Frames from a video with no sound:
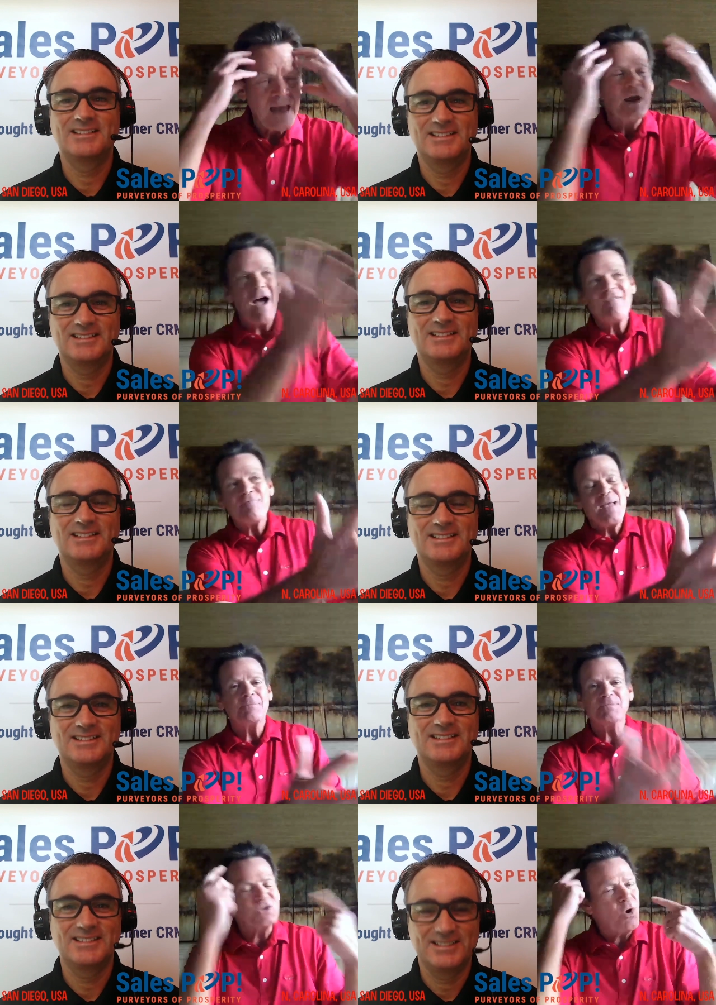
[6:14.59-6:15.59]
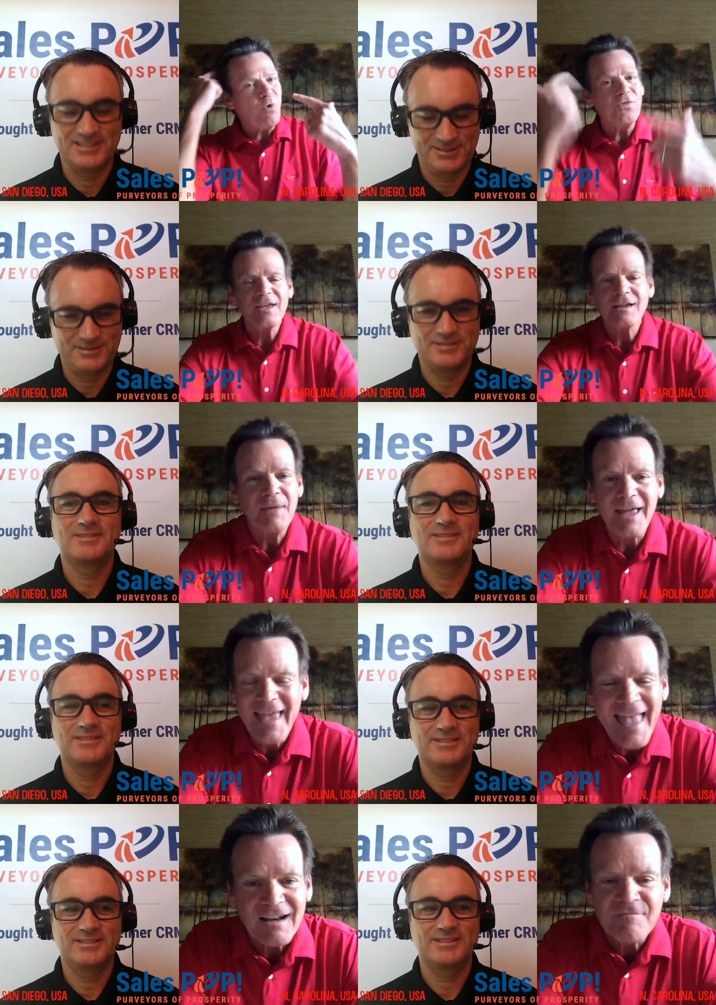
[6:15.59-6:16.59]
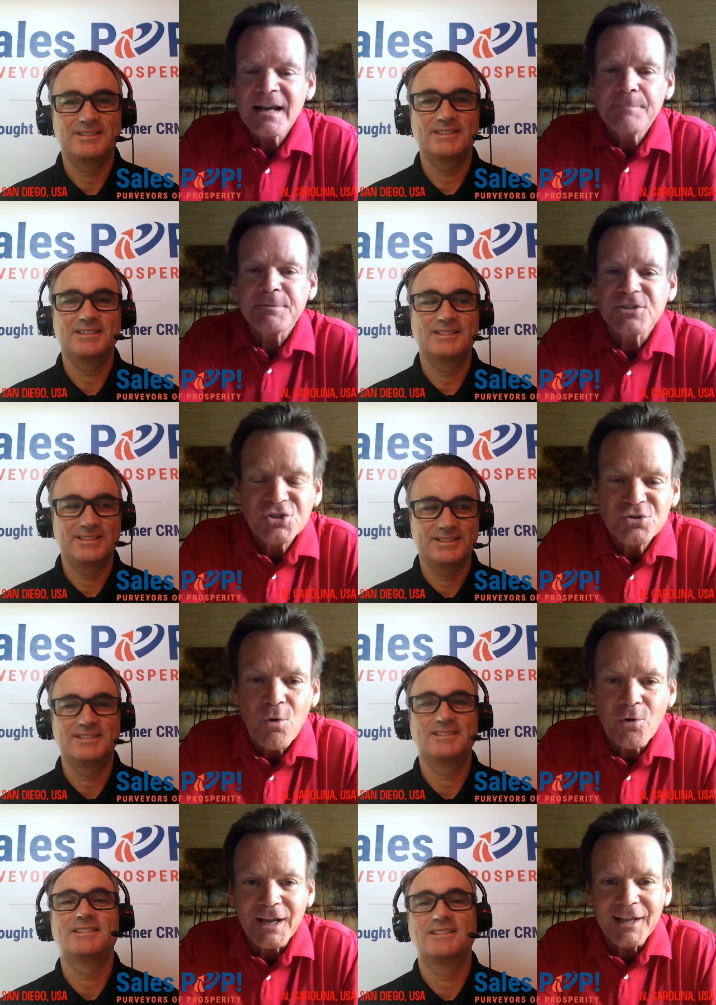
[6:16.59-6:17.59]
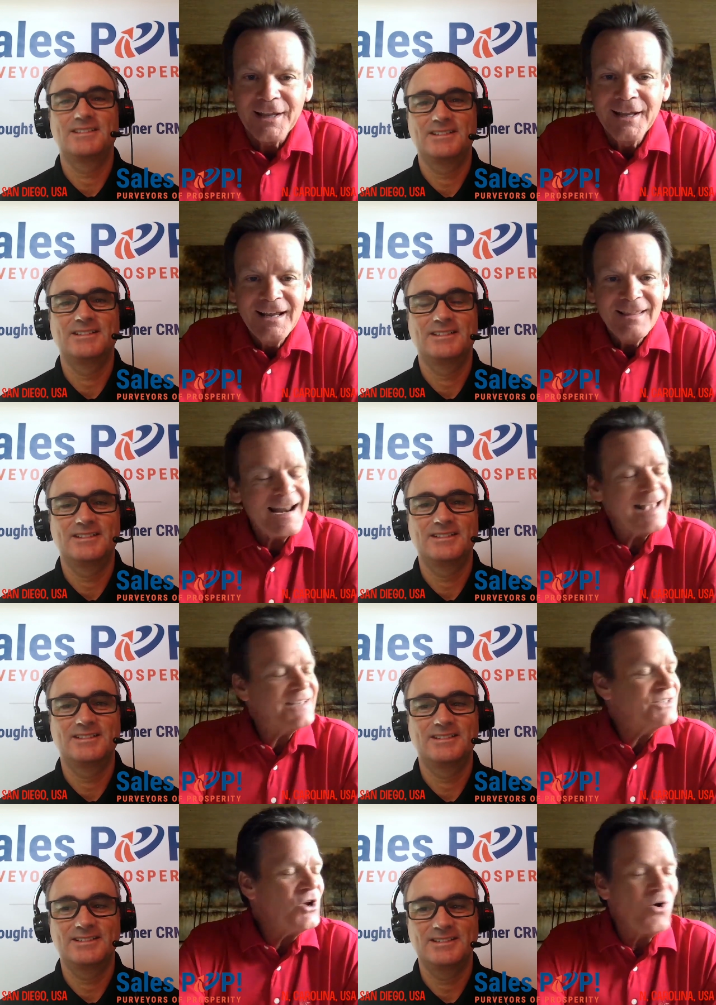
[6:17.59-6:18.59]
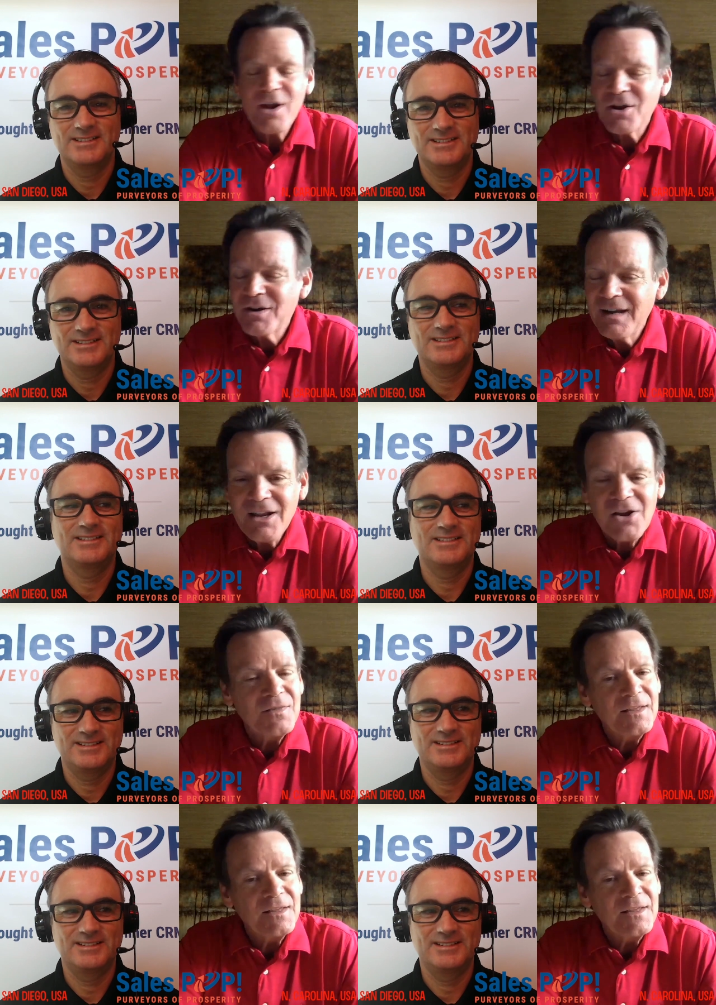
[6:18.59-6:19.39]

Speaker 1: Now, I've made up this whole thing in my head. I've made up a story that has nowhere near